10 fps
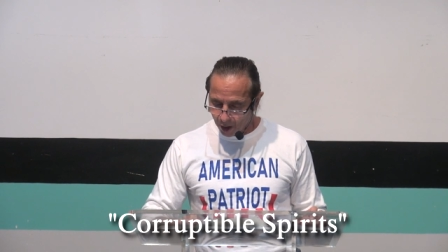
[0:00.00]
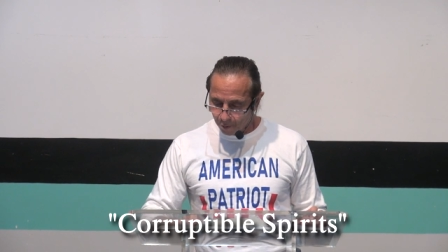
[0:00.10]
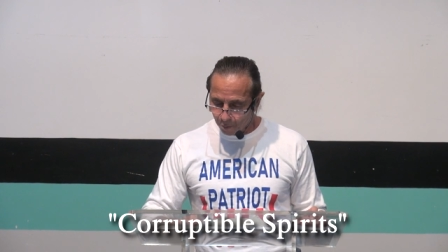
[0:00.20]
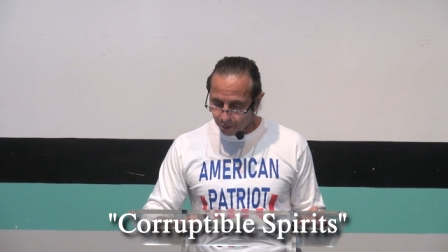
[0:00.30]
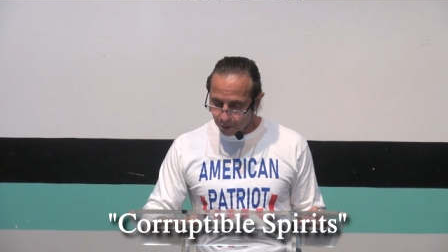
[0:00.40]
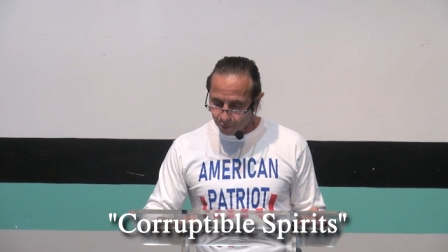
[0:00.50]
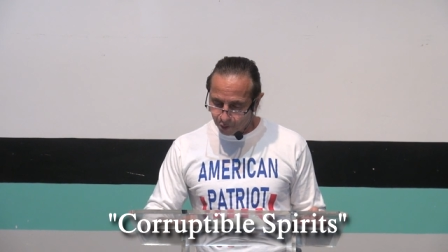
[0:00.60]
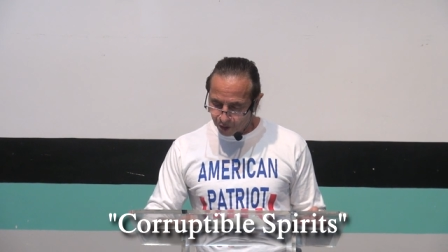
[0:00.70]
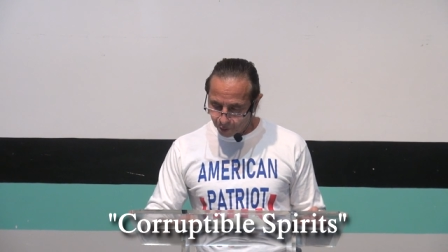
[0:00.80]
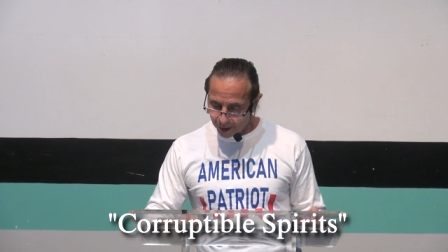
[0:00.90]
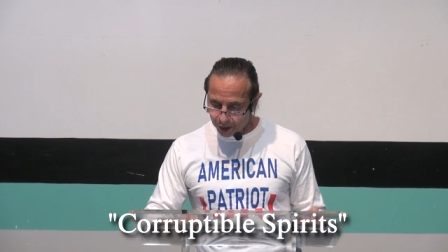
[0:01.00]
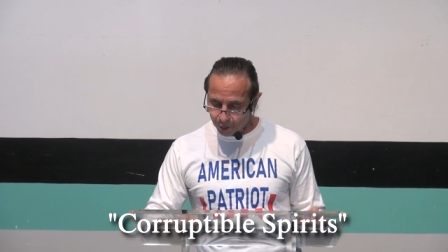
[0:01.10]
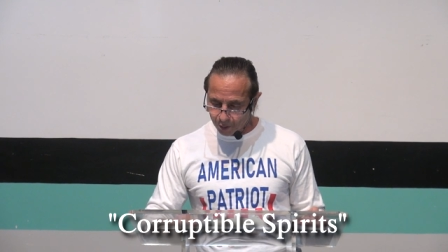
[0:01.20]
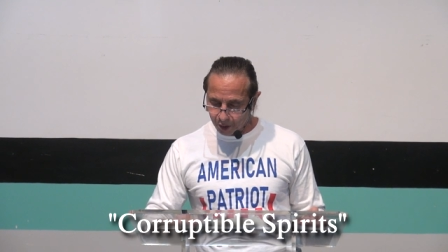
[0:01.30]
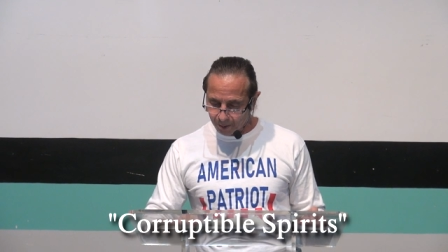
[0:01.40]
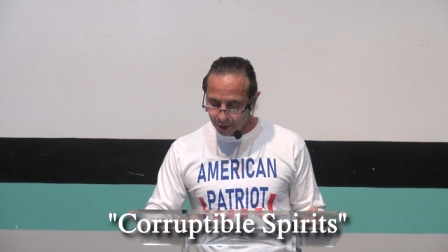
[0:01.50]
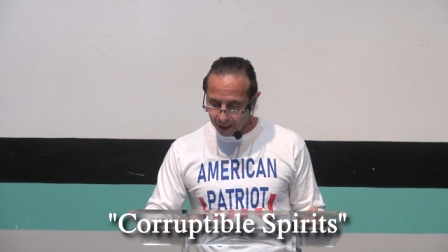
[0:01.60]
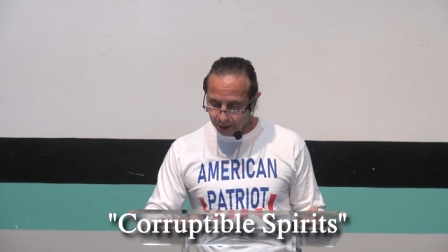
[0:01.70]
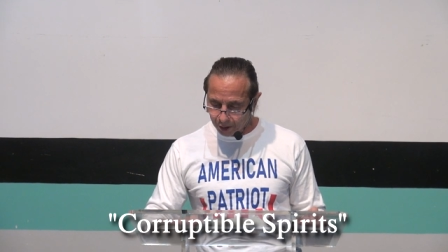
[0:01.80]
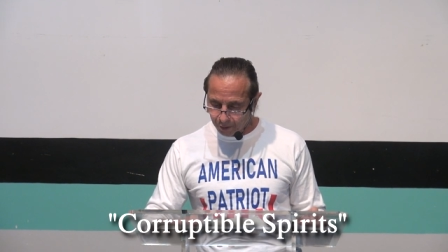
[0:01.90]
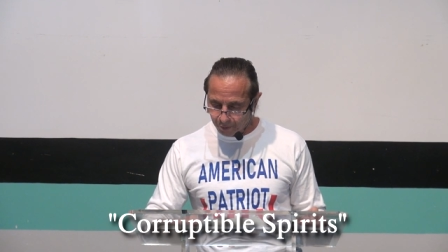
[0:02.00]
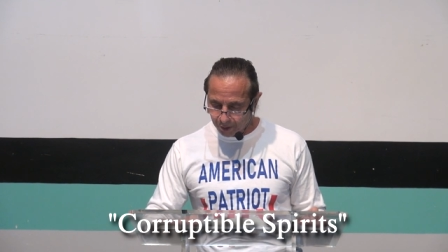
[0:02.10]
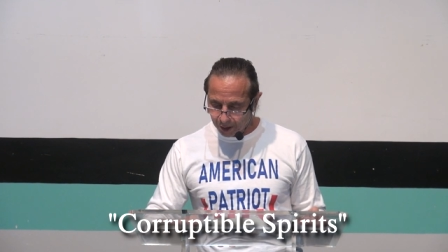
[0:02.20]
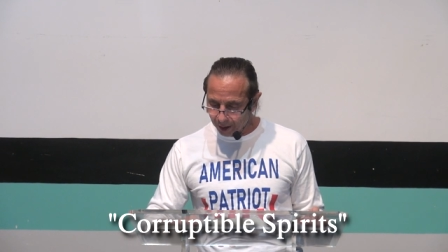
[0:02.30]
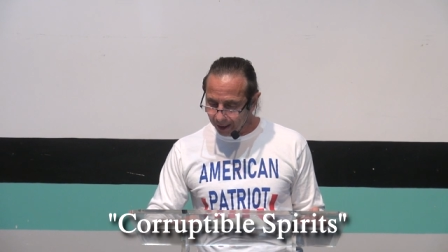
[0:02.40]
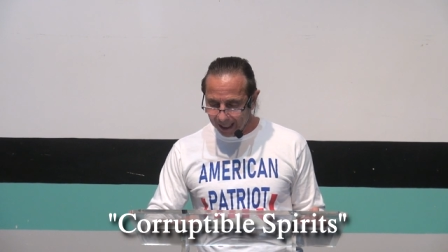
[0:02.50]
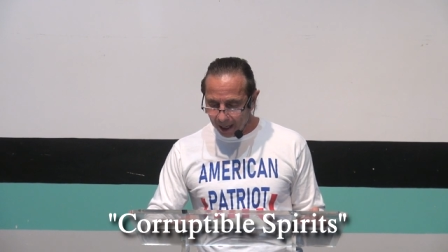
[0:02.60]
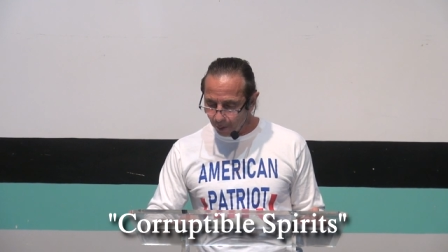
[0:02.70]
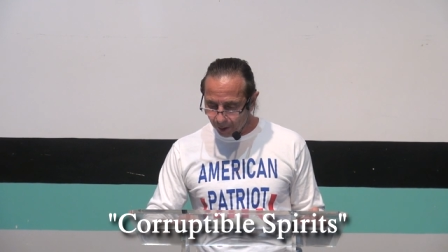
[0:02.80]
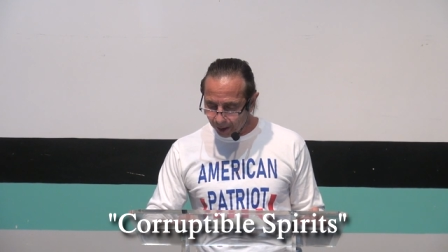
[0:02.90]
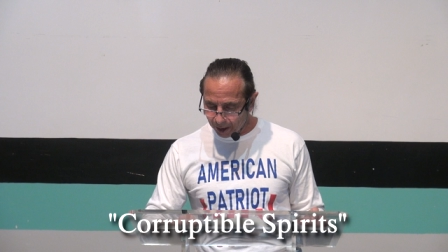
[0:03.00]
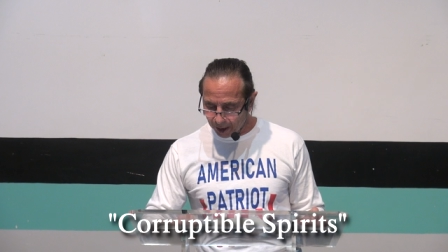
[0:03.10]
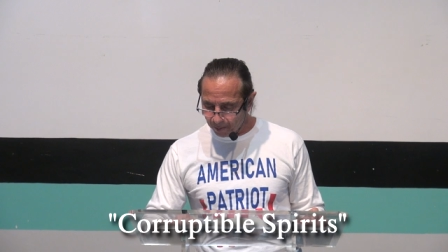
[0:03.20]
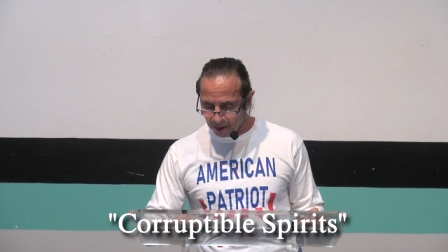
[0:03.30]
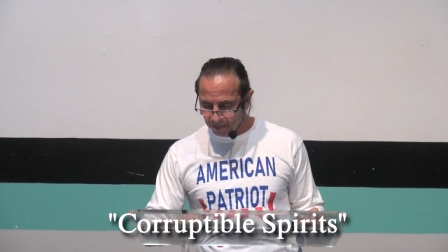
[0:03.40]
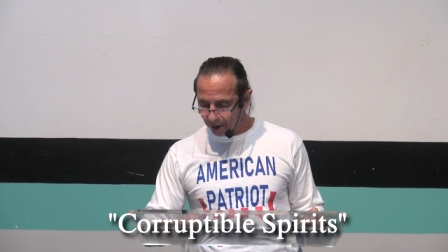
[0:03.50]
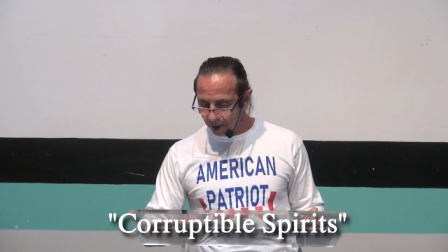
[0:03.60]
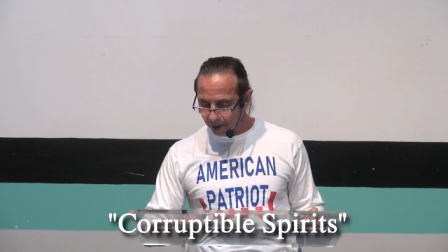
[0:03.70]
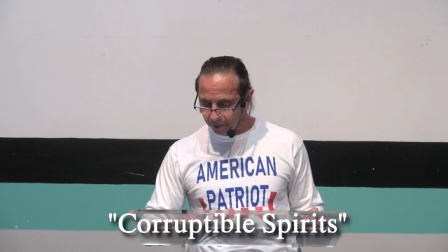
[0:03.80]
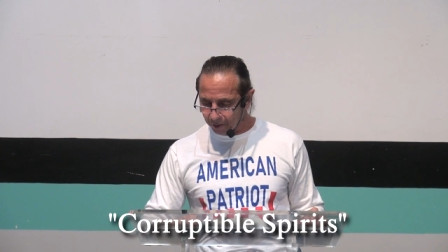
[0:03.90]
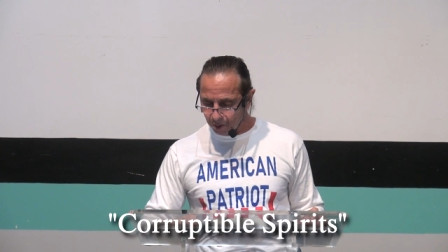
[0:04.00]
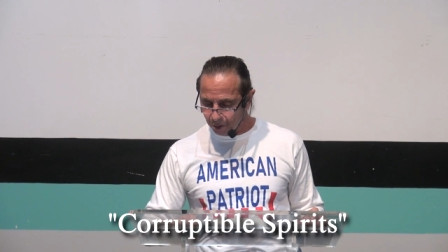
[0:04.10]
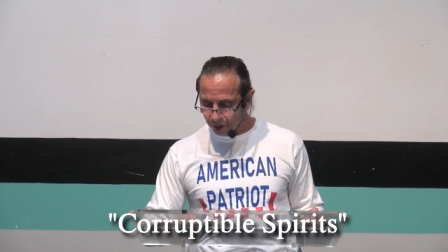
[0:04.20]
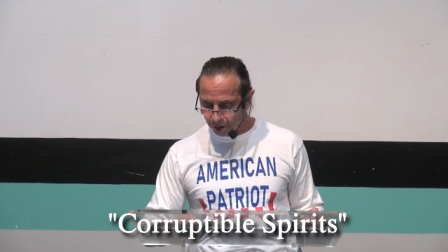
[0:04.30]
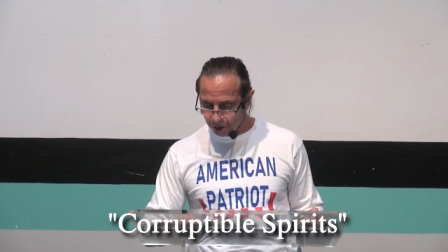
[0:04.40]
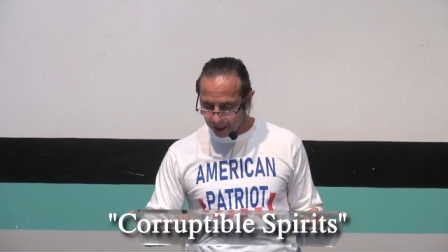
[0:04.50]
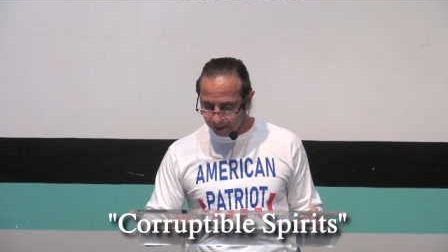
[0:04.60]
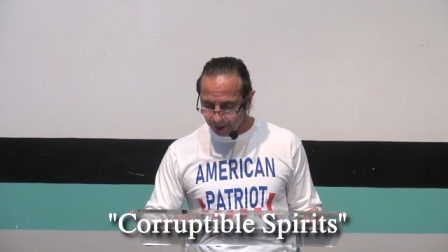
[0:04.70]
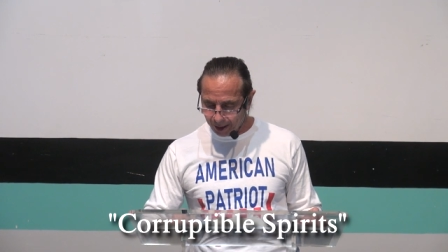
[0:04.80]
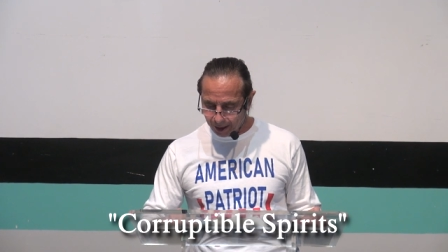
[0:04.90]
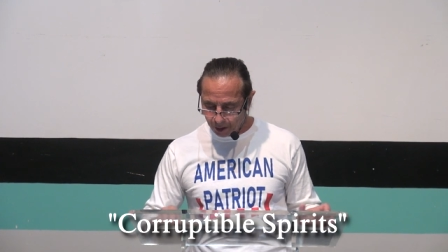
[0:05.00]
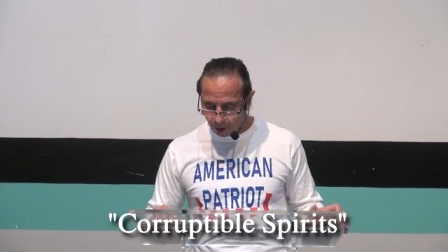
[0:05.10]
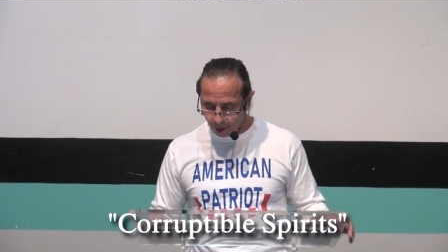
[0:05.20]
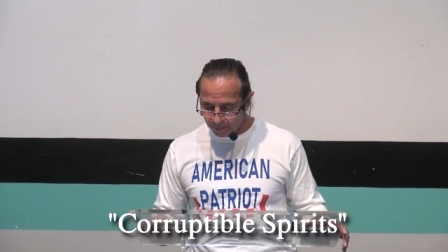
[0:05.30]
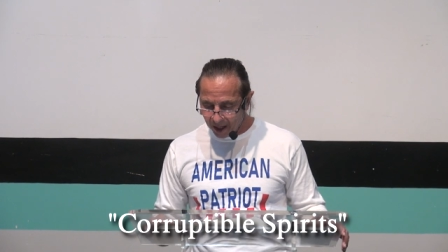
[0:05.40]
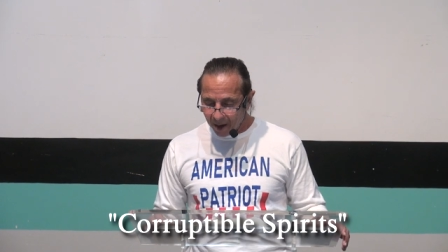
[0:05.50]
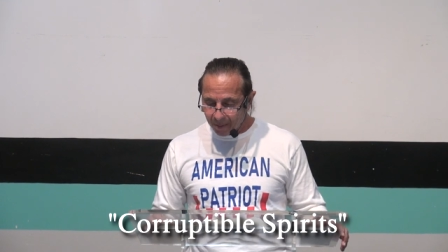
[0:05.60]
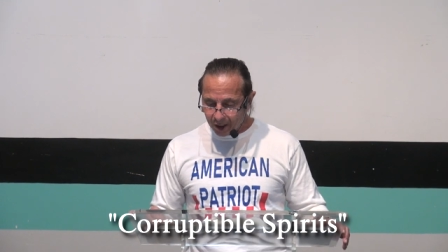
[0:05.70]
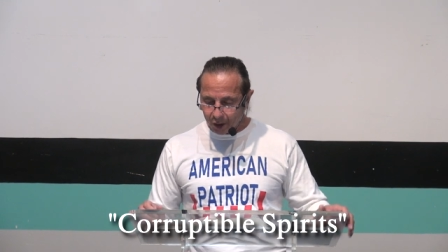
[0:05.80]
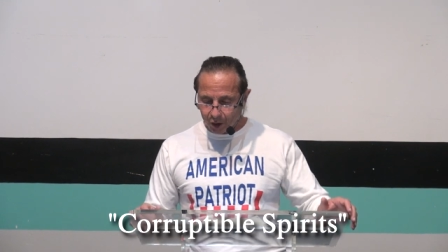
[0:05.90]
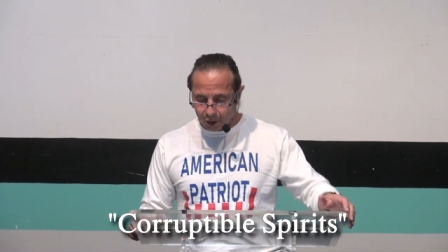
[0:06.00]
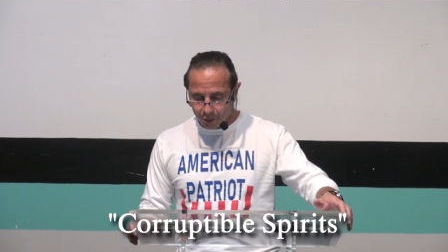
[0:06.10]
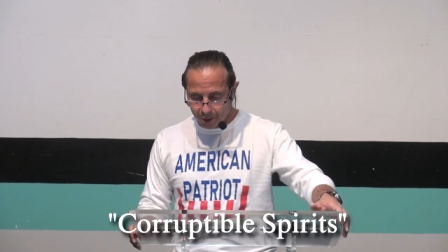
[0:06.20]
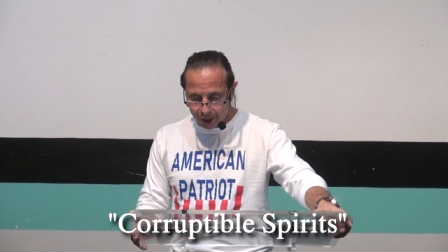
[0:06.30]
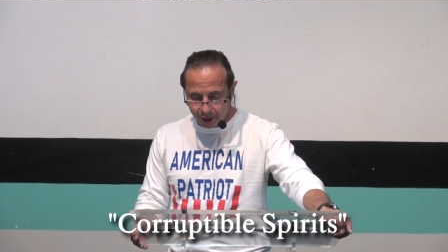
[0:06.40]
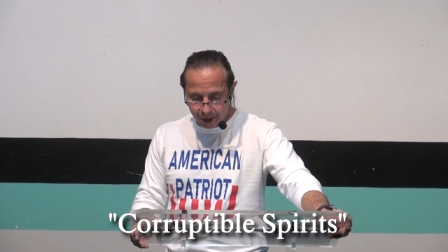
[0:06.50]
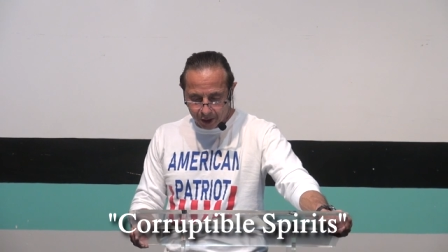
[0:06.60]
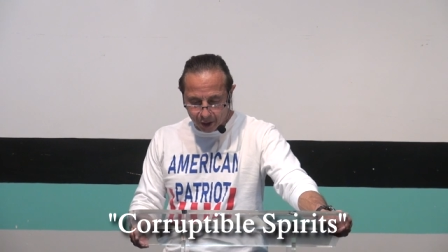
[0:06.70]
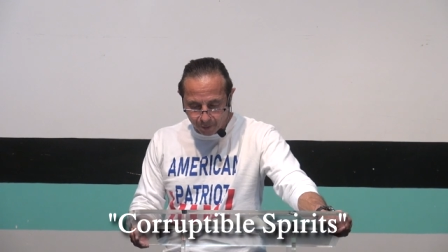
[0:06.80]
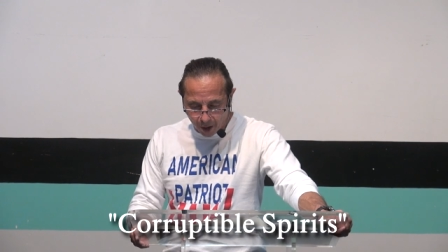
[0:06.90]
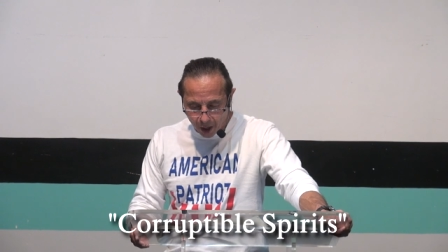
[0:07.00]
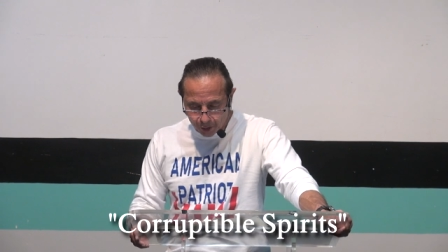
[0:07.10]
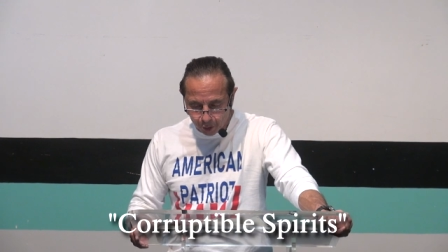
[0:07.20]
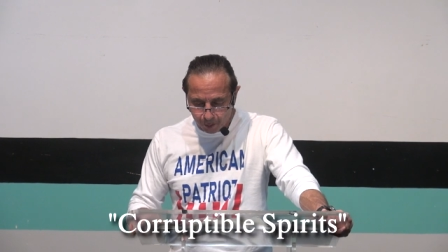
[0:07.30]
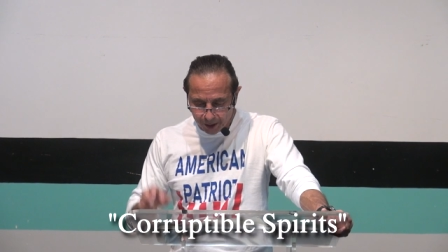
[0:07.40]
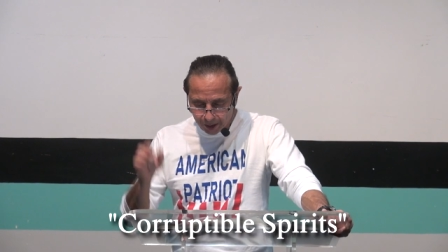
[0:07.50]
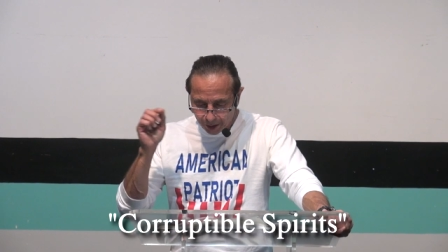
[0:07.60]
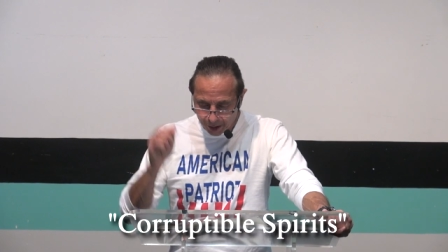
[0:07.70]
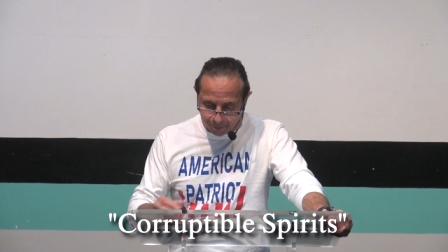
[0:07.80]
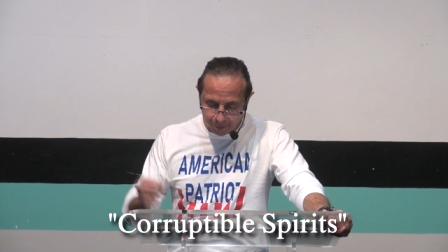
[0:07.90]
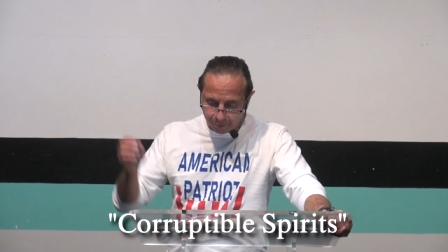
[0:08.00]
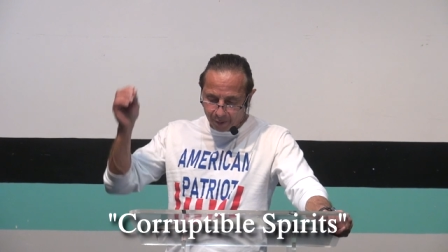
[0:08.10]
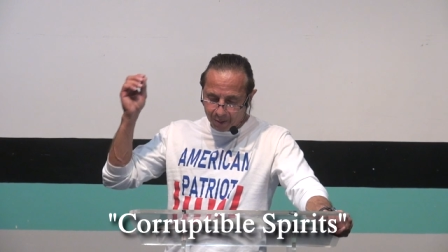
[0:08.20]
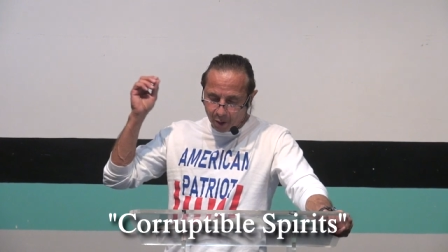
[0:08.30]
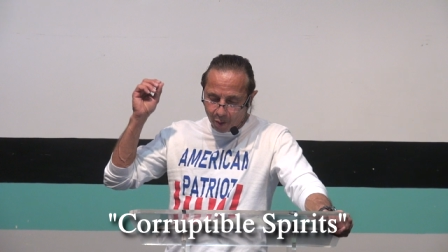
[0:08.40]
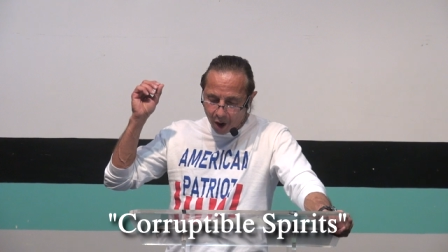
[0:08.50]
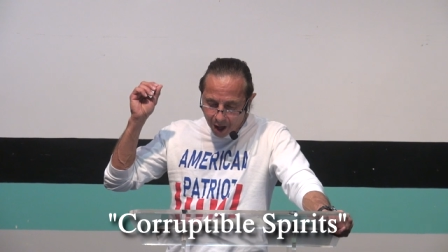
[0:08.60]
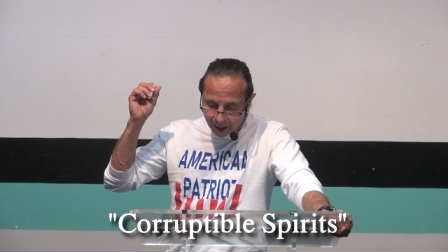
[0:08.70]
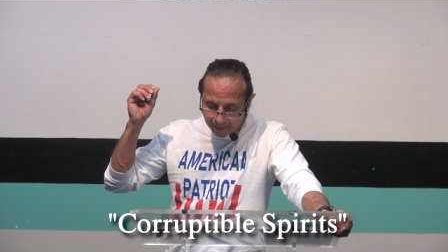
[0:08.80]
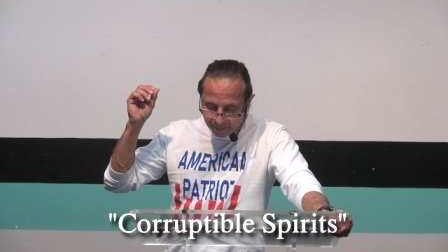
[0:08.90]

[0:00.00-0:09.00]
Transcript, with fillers: For the creation was subjected to fertility, not willingly, but because of him who subjected it in hope. Because the creation itself also be delivered from the what?